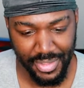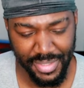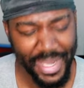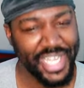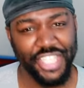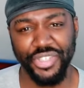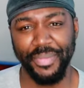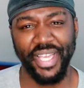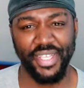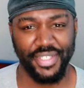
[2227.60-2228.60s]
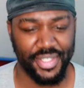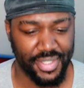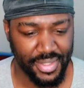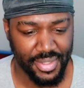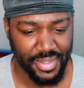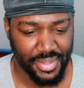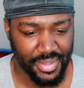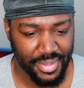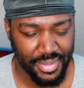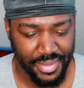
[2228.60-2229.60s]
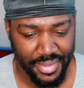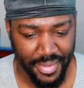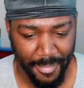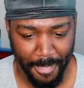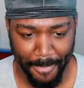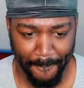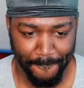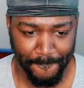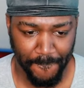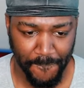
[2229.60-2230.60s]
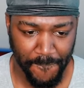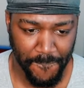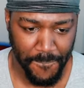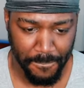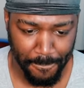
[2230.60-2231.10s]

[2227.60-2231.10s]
Somebody get your man. Quick speed to Jaller. Warn him.